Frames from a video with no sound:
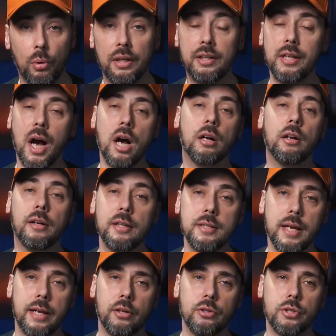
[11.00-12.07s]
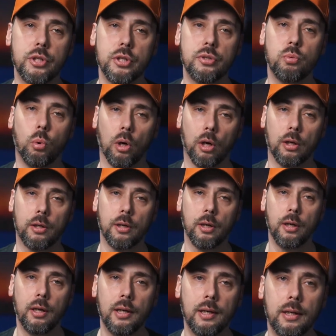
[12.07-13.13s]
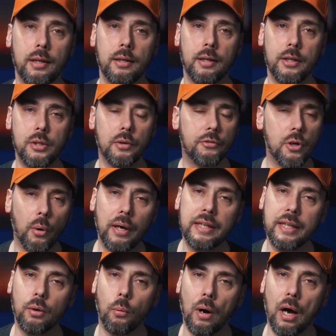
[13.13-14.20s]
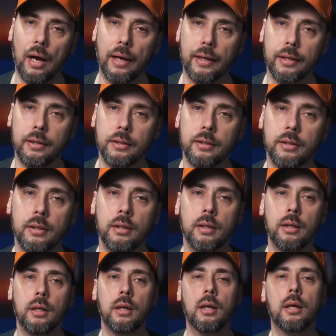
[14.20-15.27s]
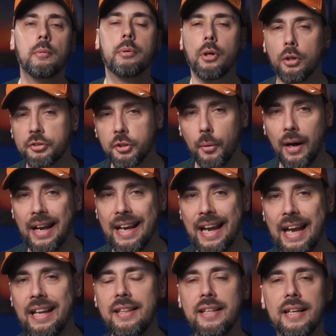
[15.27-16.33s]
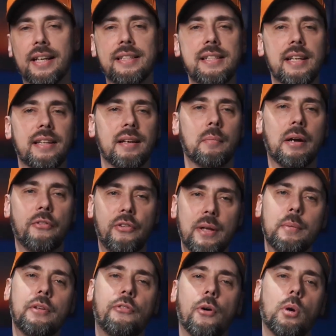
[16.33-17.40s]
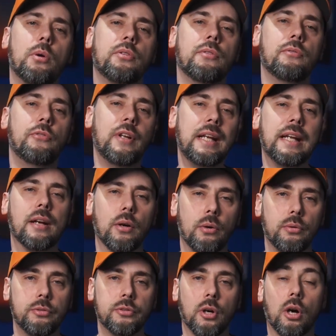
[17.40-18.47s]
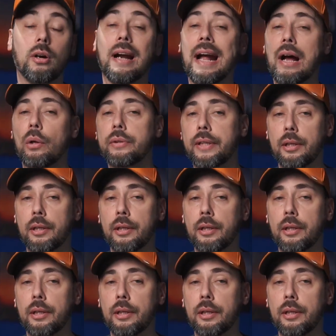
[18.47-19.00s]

when Docker containers just work and you have no idea why. But also I hate the idea that my family photos and videos are out